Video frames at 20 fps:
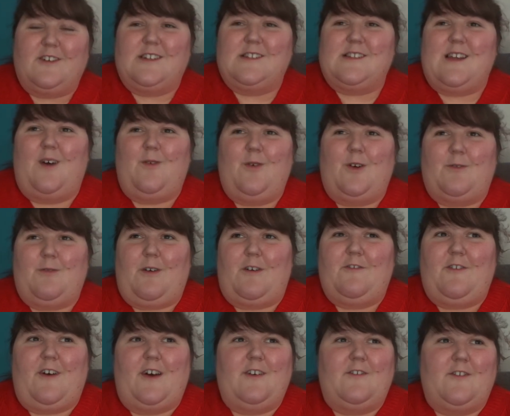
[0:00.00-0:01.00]
It's like one of my
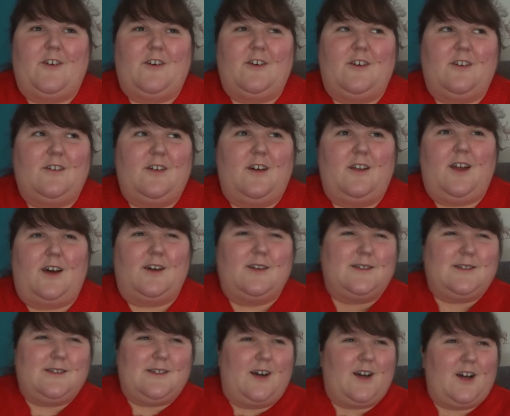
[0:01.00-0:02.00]
favourite
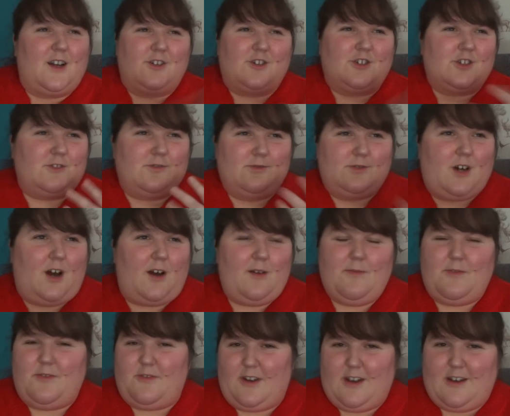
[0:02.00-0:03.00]
like psychological
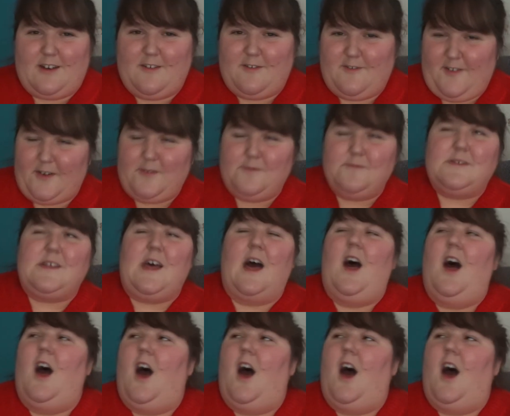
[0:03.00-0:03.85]
type thriller films.